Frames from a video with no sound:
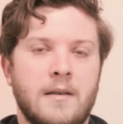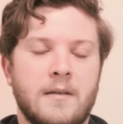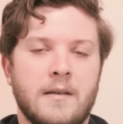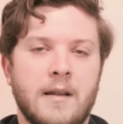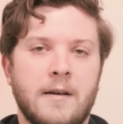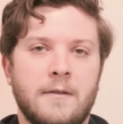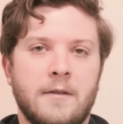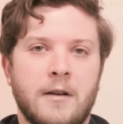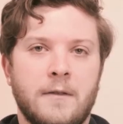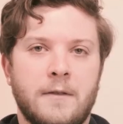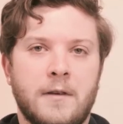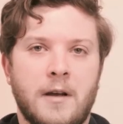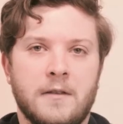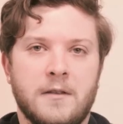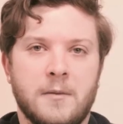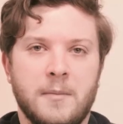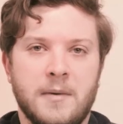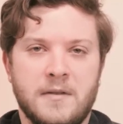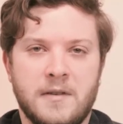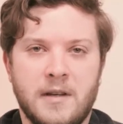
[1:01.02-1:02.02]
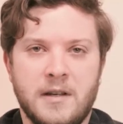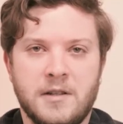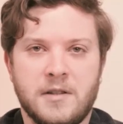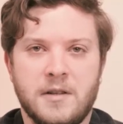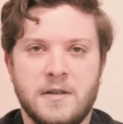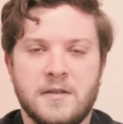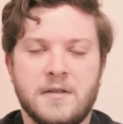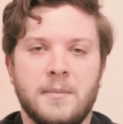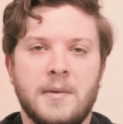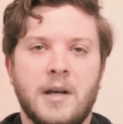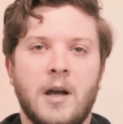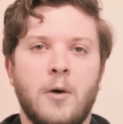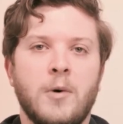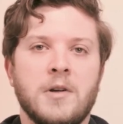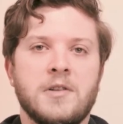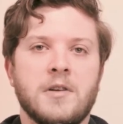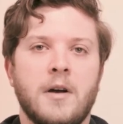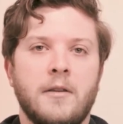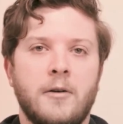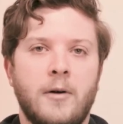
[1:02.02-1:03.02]
This level of customization is something I
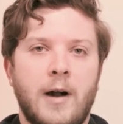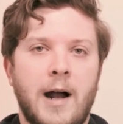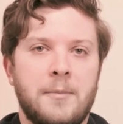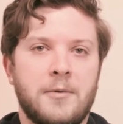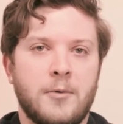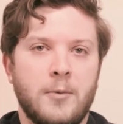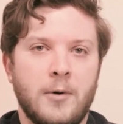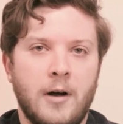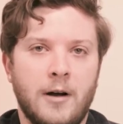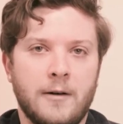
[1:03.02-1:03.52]
wish other apps would